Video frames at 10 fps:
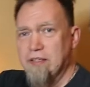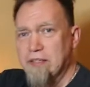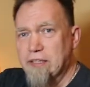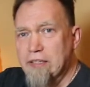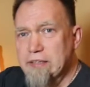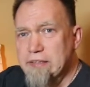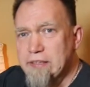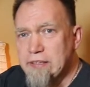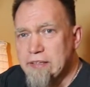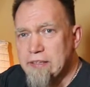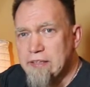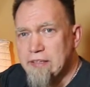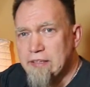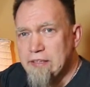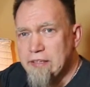look at this.
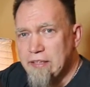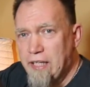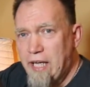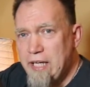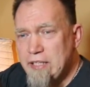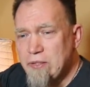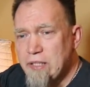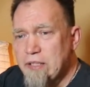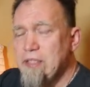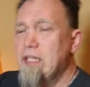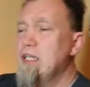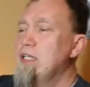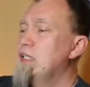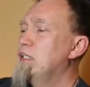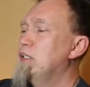a hand crank
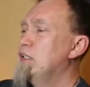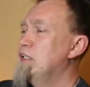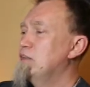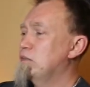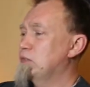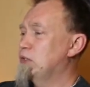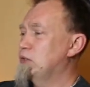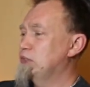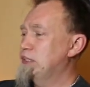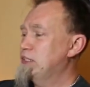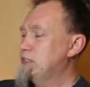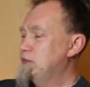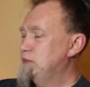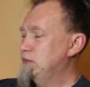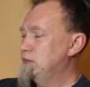lantern from Goal
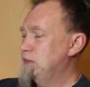Zero.